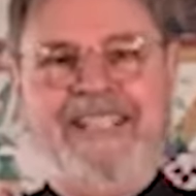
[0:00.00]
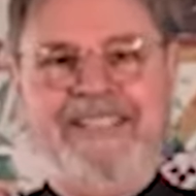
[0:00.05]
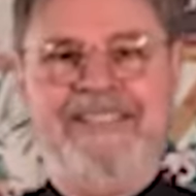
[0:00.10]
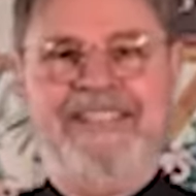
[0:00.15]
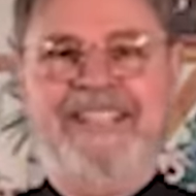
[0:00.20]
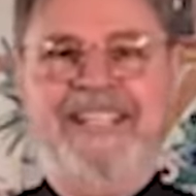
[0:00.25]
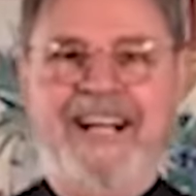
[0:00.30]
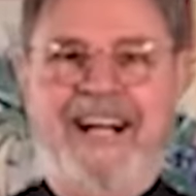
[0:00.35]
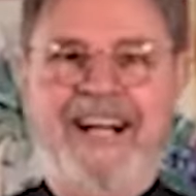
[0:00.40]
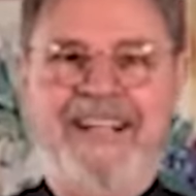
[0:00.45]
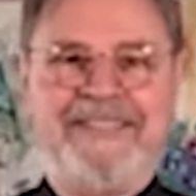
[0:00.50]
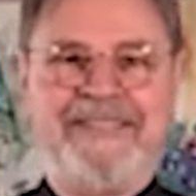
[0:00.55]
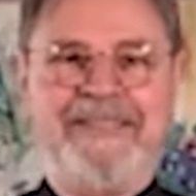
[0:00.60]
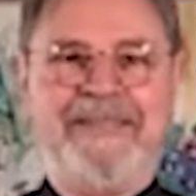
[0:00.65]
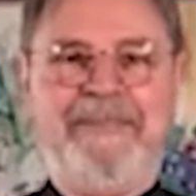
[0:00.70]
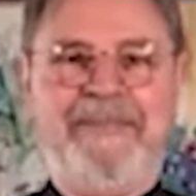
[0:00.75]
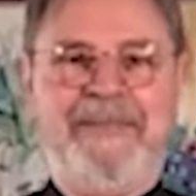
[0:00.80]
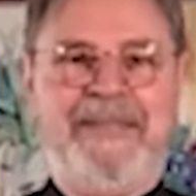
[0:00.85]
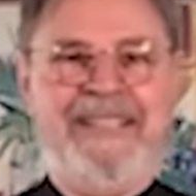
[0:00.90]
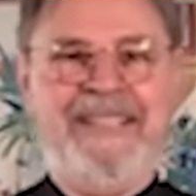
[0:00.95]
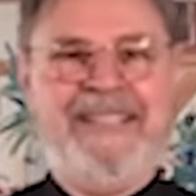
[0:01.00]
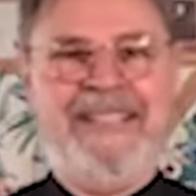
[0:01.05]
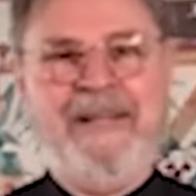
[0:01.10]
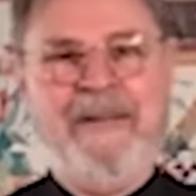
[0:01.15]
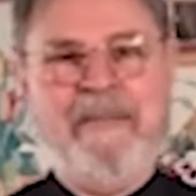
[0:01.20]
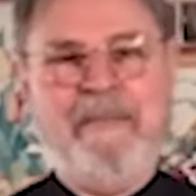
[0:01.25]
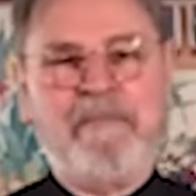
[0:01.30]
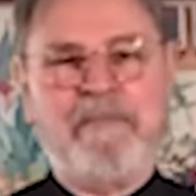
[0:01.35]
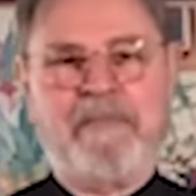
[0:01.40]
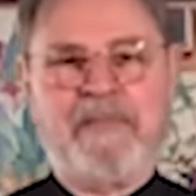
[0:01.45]
Isn't it awesome?
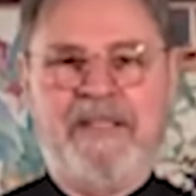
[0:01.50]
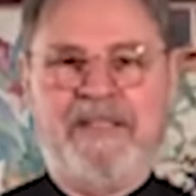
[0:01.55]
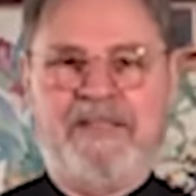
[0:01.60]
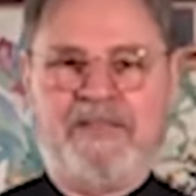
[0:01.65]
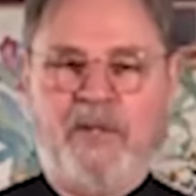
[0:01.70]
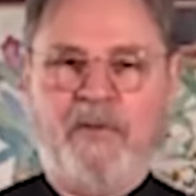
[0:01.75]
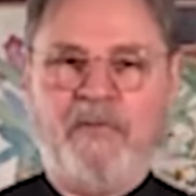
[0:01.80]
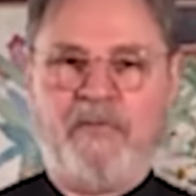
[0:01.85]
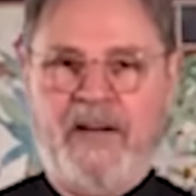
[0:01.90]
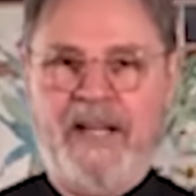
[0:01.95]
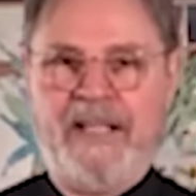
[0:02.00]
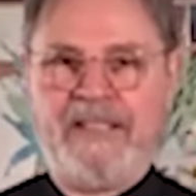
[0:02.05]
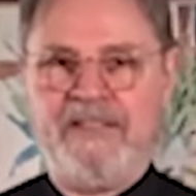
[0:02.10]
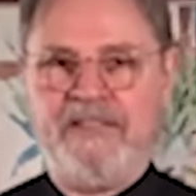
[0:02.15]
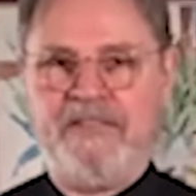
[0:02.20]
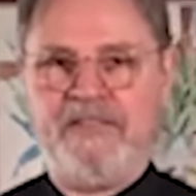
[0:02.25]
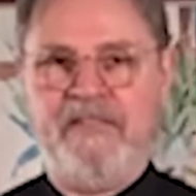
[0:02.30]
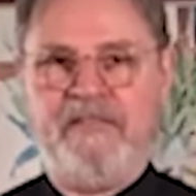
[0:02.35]
So Franklin's